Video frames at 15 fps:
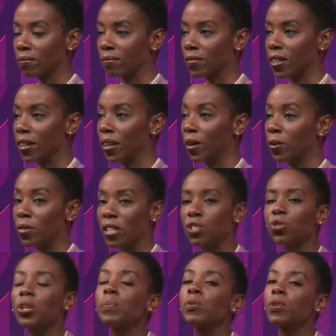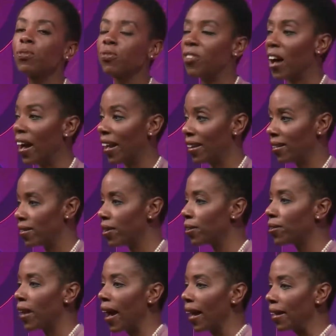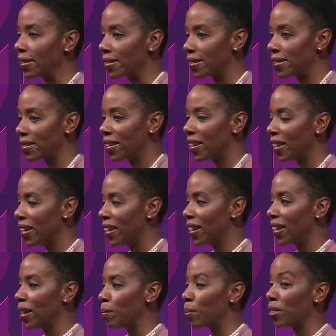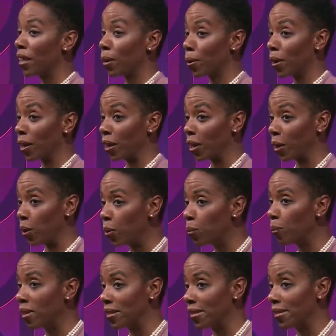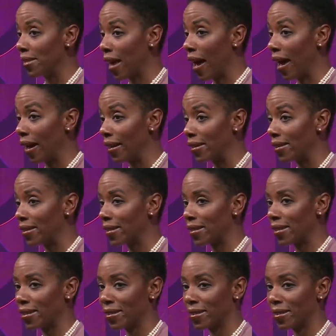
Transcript: These dreams are fine, they're nice, but they were human-sized.